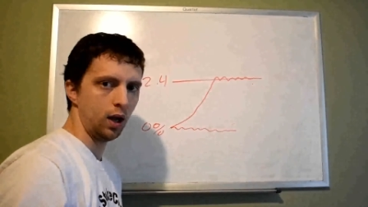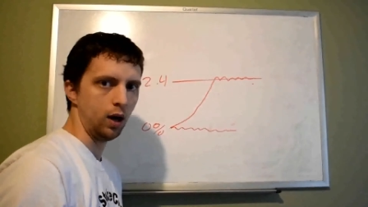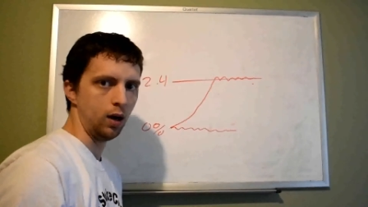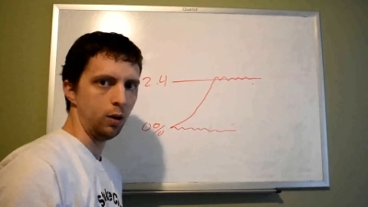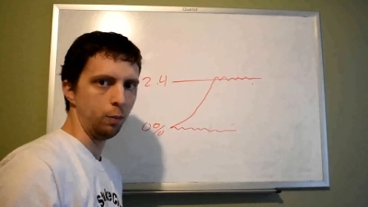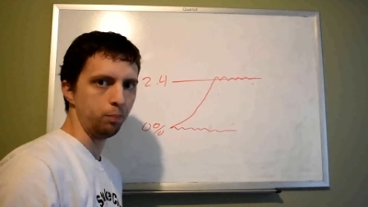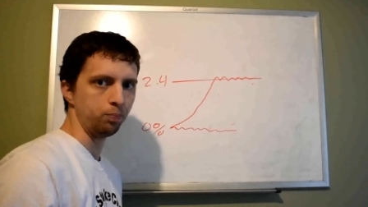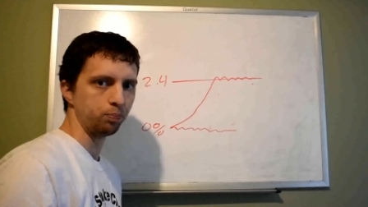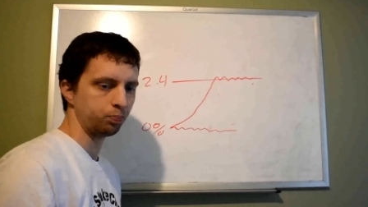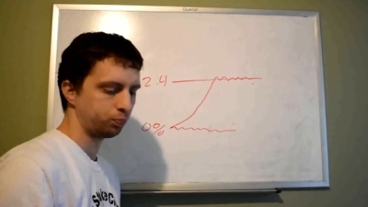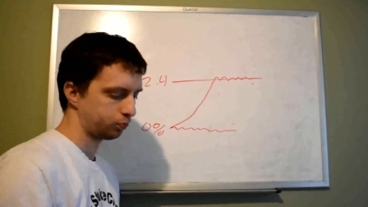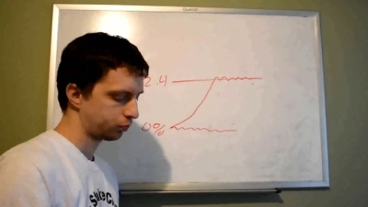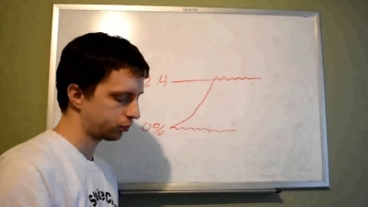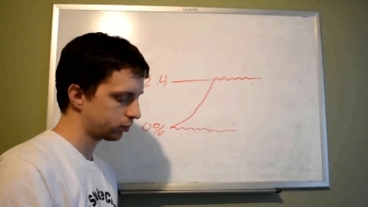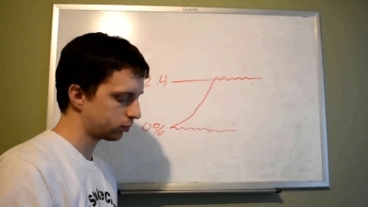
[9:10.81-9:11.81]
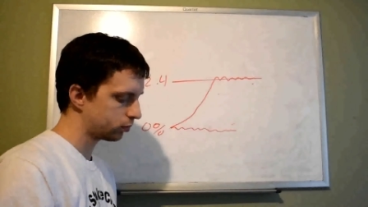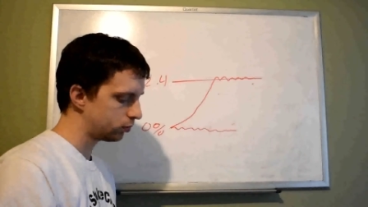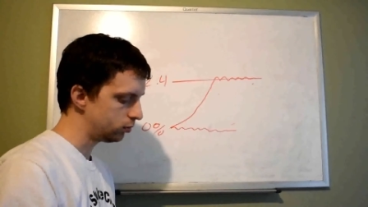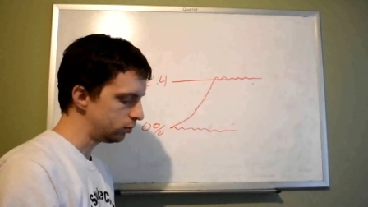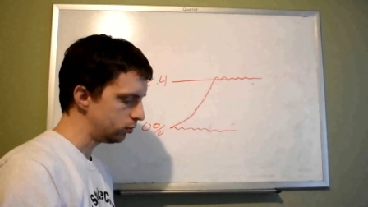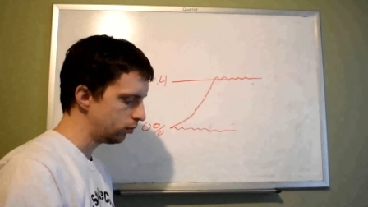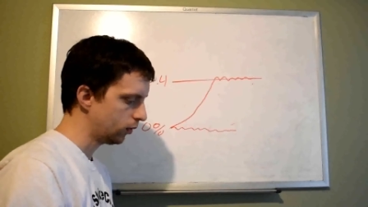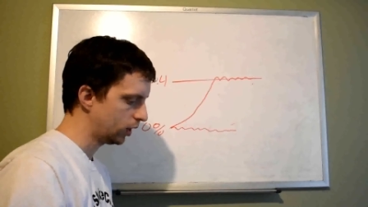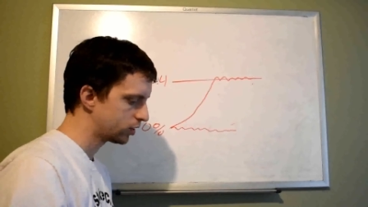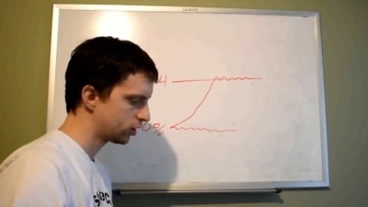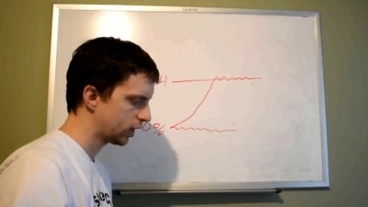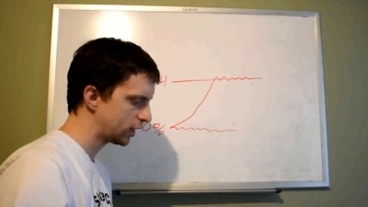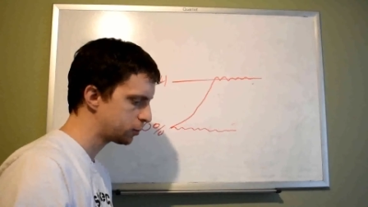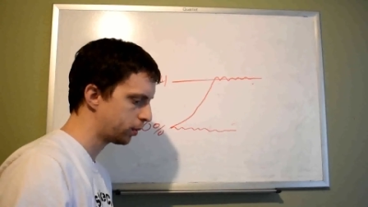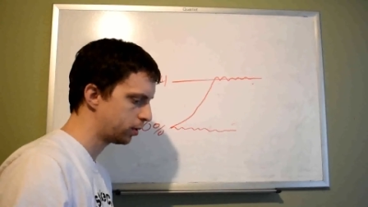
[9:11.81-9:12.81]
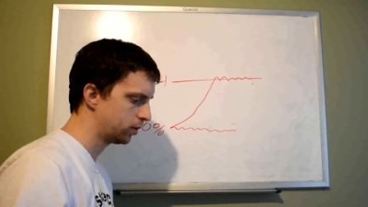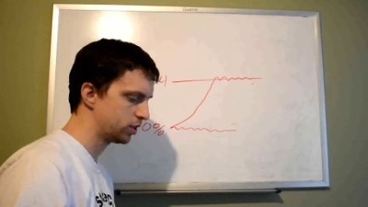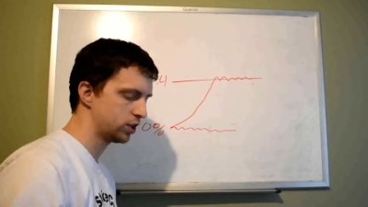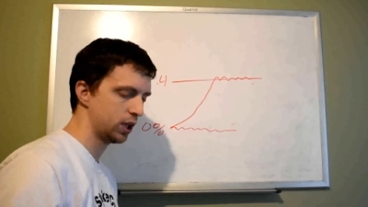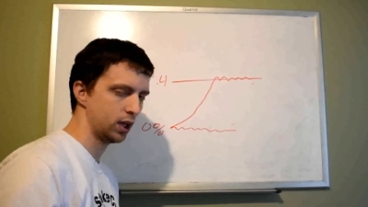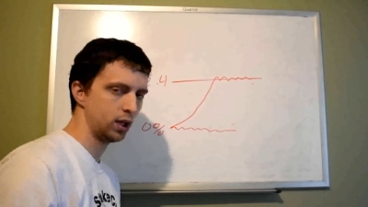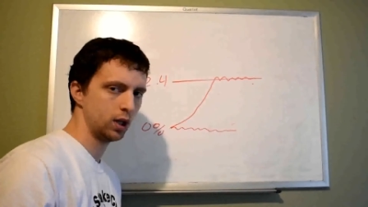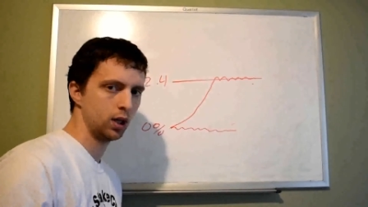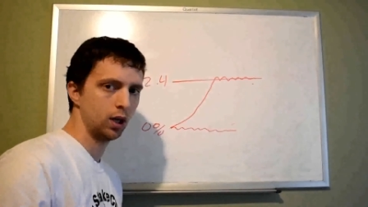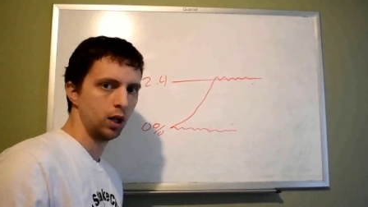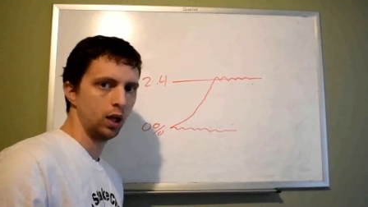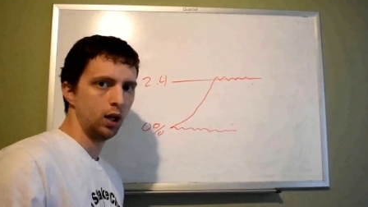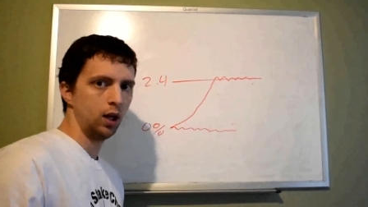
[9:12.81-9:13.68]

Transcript: So that's pretty much it.